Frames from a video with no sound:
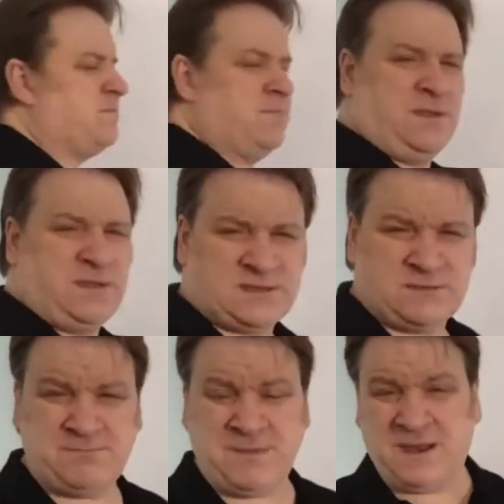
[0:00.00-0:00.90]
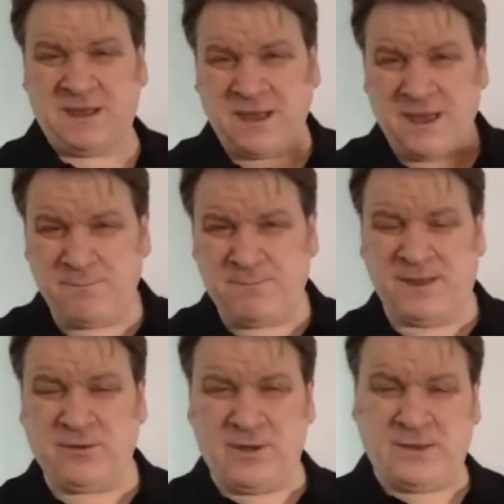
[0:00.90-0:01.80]
it doesn't matter how big
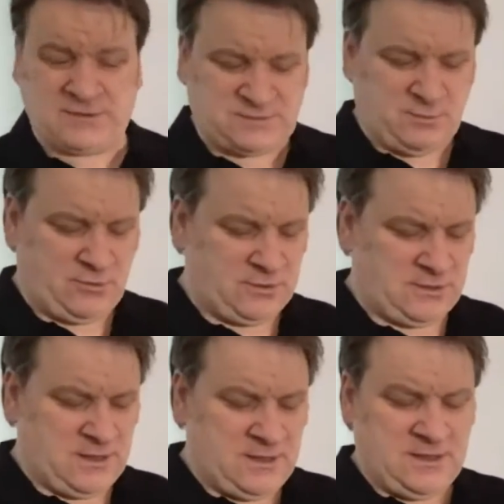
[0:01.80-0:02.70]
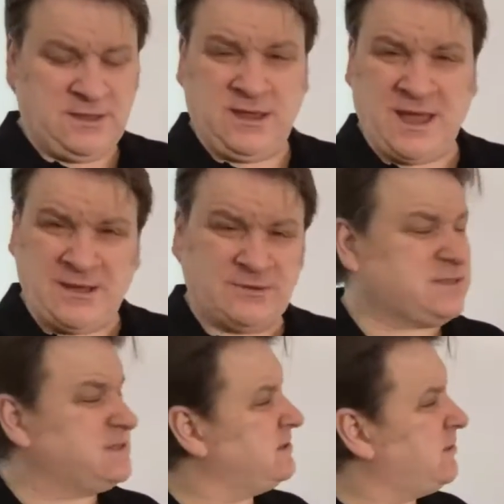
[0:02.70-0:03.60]
or how small your house
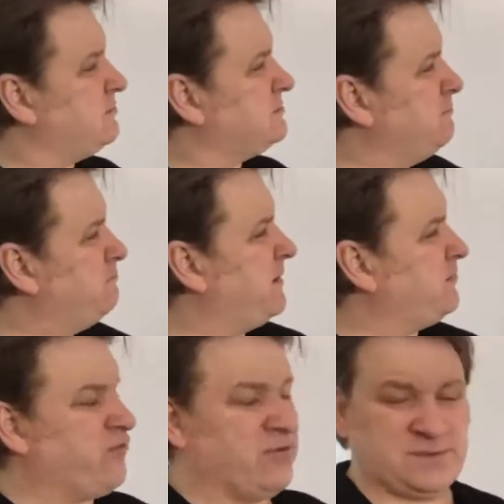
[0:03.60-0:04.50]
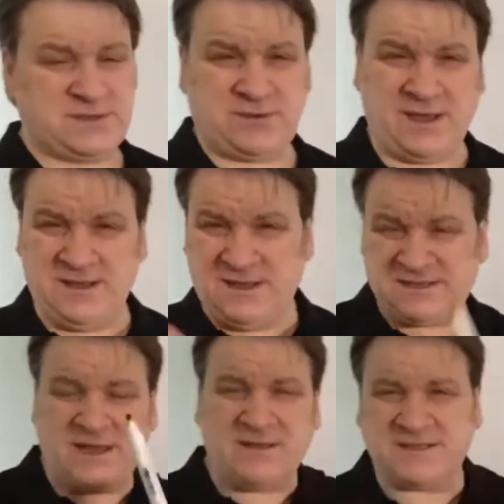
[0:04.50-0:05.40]
is, it goes on bedrooms, okay? And that's
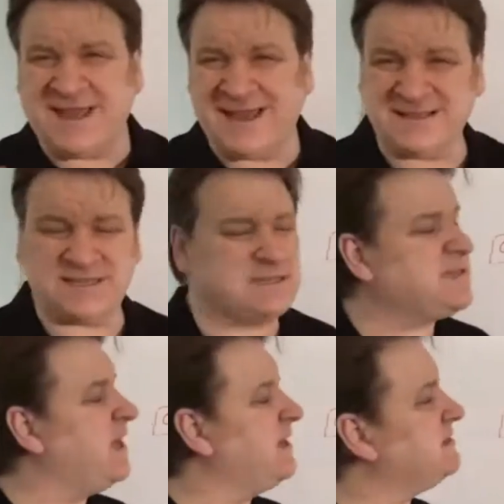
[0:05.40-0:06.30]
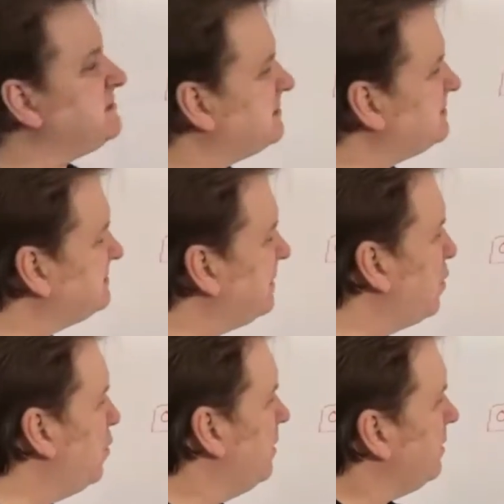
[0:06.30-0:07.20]
how the tanks are sized. So